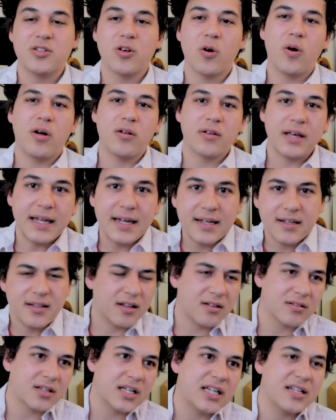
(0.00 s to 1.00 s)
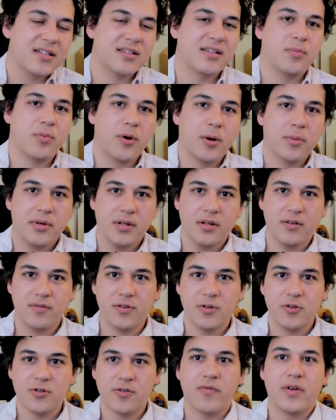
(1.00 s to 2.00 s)
so I'll get into that probably in a
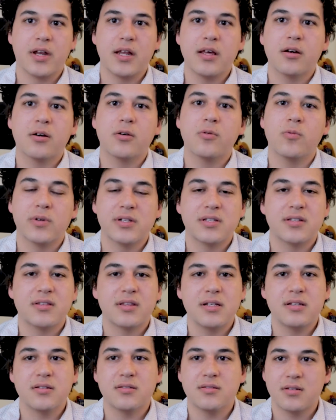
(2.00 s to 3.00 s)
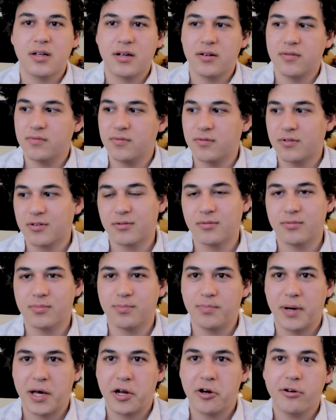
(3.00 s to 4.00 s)
future video once things are
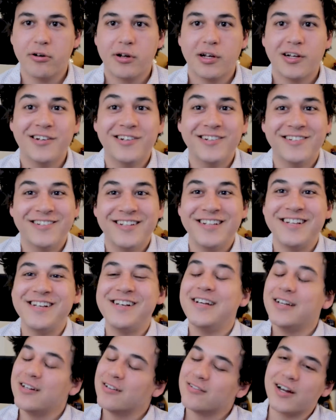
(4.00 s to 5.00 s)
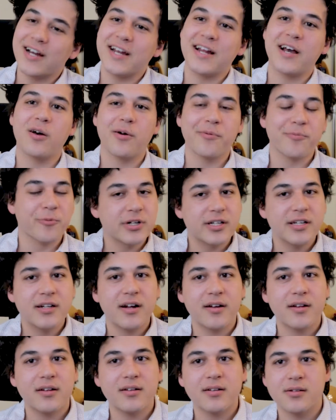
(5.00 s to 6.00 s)
better. Right now I'm working
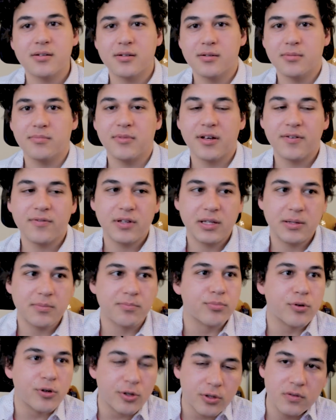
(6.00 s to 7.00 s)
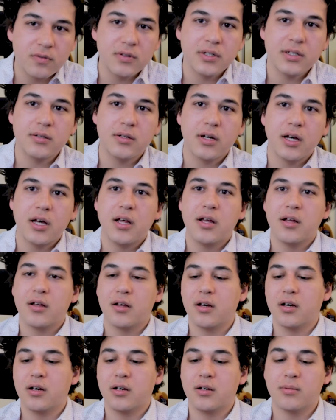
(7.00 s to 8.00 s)
on it. I'm definitely improving.
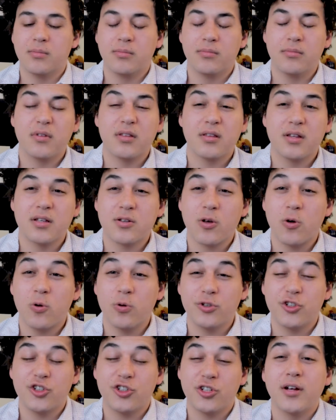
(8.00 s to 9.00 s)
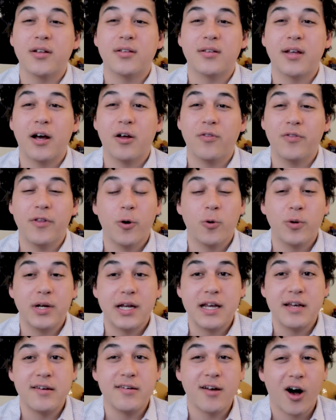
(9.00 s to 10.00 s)
This whole shutdown though
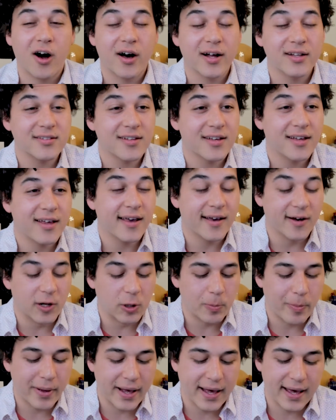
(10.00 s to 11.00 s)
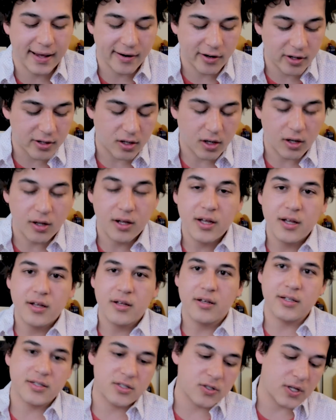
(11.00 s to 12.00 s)
did not help at all.
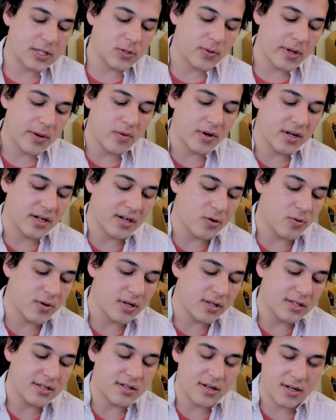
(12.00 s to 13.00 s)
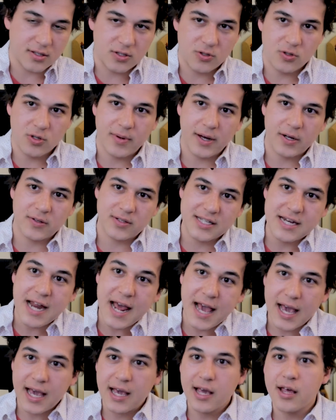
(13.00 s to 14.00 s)
And so that's what I wanted to quickly talk to you about
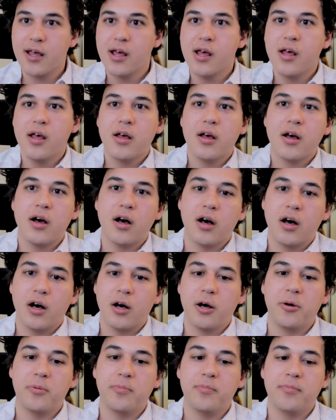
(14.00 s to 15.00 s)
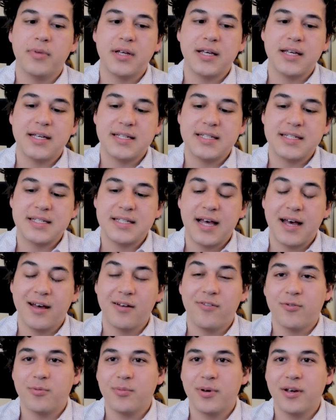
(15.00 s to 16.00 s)
today. Is
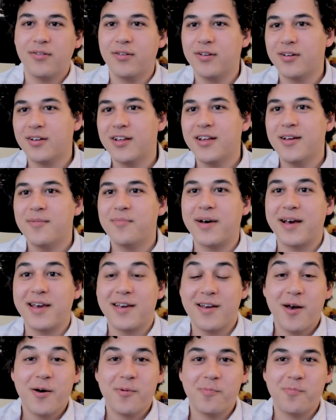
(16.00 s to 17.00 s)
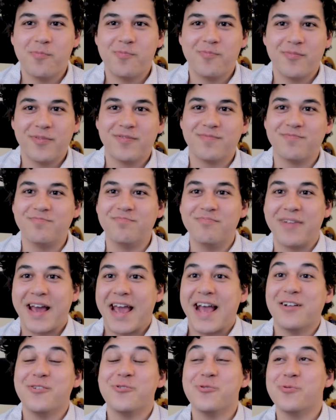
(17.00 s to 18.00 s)
that for my
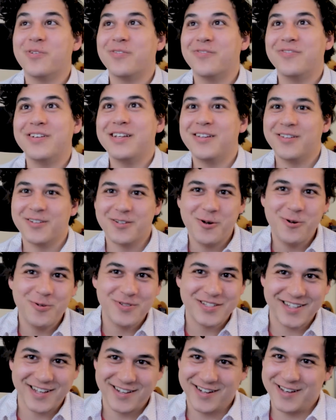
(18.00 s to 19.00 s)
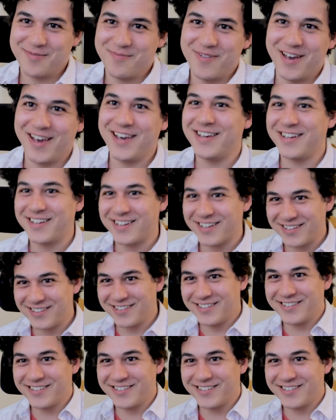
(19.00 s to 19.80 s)
annual videos that I make.